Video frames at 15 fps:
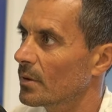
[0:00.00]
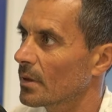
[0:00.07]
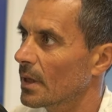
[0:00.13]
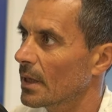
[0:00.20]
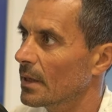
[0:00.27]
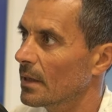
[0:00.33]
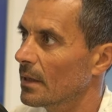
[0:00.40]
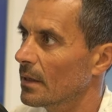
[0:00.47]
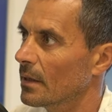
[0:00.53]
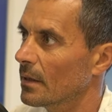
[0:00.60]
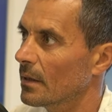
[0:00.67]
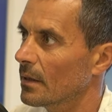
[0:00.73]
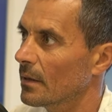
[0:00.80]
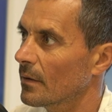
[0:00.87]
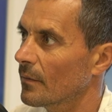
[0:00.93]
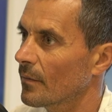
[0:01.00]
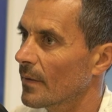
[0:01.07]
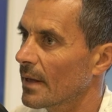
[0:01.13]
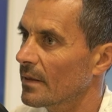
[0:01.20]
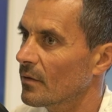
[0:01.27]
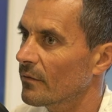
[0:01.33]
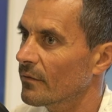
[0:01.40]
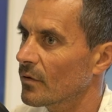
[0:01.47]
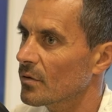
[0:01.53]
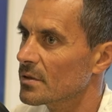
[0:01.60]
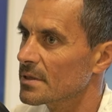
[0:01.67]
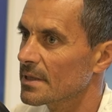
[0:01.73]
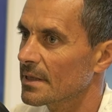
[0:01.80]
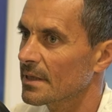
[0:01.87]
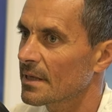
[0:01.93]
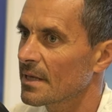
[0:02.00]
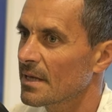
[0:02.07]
and uh, and of course